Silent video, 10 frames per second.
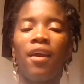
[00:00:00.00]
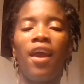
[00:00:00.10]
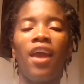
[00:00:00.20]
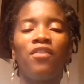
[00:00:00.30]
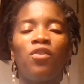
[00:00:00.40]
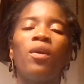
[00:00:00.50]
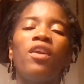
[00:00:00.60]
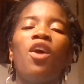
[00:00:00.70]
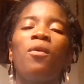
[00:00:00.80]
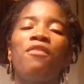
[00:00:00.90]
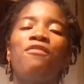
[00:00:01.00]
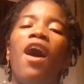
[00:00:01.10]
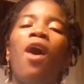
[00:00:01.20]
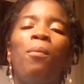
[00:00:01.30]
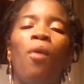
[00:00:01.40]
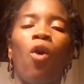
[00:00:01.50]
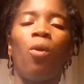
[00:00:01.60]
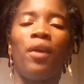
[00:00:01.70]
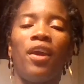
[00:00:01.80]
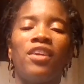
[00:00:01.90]
And if you want to know what a found
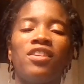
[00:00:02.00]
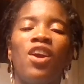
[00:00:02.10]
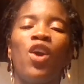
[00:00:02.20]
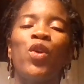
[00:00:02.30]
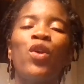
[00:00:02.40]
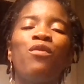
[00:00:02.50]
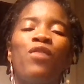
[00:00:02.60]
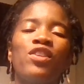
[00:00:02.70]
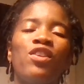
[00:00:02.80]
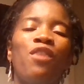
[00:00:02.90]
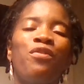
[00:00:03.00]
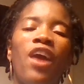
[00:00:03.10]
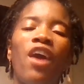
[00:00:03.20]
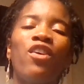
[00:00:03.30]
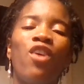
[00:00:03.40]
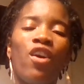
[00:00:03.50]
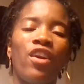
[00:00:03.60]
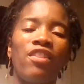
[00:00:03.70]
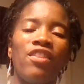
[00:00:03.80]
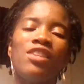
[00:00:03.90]
poem is, you can visit our Flower
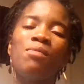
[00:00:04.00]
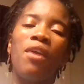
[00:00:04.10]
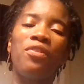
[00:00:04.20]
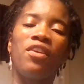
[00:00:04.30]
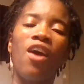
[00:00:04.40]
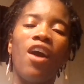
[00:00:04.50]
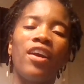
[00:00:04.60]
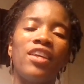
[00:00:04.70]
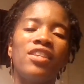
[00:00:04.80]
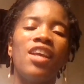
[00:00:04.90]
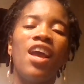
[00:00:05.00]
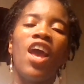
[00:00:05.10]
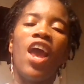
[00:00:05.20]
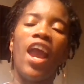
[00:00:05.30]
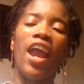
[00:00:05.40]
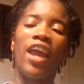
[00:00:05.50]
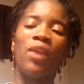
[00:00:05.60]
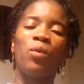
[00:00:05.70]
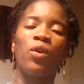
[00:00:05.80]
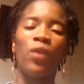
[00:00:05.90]
Garden this month in August,
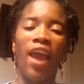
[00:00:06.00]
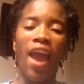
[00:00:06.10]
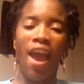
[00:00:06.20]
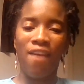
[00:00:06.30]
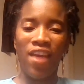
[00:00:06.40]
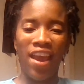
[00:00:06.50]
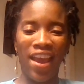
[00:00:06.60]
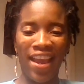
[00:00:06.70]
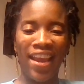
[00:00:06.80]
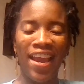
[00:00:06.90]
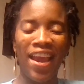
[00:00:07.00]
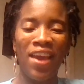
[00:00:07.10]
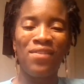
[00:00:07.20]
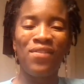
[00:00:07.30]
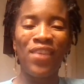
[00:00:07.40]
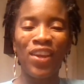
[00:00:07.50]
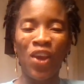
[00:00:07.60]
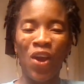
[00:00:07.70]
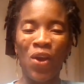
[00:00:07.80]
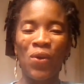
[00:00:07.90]
and we're going to have a
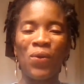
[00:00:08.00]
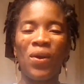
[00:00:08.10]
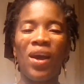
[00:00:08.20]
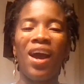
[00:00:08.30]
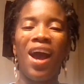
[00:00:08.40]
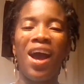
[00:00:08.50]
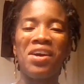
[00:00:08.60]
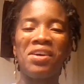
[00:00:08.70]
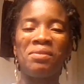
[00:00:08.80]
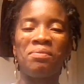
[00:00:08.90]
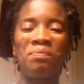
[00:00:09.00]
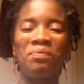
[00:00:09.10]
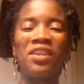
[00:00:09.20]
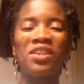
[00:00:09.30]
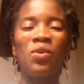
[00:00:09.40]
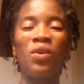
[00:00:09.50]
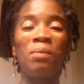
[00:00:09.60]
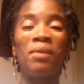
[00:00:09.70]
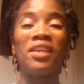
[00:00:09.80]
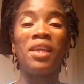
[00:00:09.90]
video that's going to
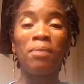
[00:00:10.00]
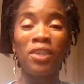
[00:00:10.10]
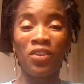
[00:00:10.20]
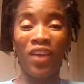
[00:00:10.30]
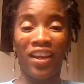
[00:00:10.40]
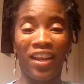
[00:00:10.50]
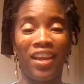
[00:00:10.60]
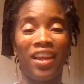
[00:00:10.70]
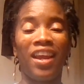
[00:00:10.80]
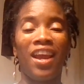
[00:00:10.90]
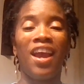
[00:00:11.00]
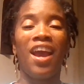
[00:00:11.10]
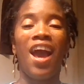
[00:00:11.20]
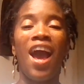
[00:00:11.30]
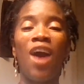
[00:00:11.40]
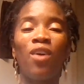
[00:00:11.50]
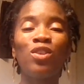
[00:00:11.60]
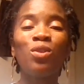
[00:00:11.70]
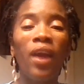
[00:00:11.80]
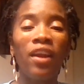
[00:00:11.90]
be demonstrating how
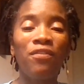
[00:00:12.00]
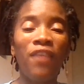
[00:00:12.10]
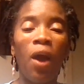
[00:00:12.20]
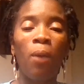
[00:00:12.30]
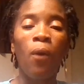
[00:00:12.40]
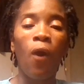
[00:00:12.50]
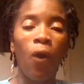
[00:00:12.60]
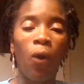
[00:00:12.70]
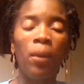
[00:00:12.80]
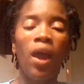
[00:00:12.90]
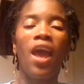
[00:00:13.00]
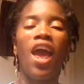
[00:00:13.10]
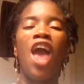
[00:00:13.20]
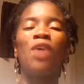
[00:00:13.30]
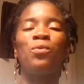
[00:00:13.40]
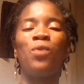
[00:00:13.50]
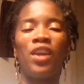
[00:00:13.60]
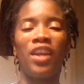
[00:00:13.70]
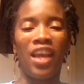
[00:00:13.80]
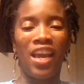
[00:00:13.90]
to write a found poem and what
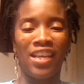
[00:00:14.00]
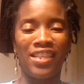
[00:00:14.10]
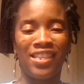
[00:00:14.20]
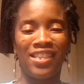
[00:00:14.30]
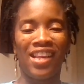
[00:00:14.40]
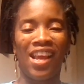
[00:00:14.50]
it is.